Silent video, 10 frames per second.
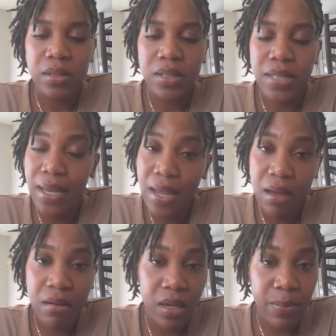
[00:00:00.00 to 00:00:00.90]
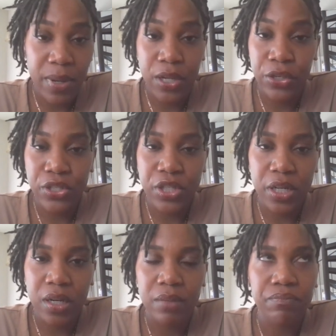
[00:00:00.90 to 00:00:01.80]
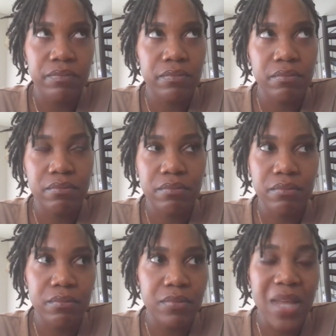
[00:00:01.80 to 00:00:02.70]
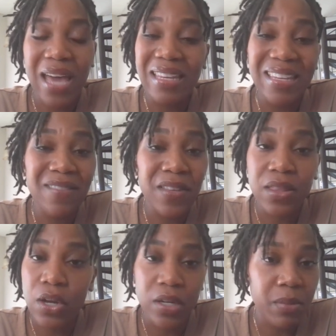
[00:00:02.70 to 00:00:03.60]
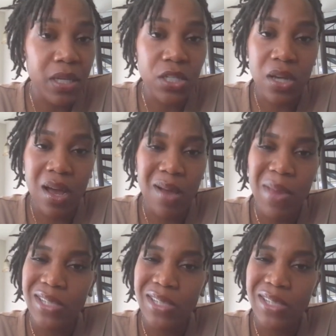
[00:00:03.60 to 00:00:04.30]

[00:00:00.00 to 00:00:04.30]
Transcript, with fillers: sat down in a pedicure chair. Not even 30 minutes, y'all.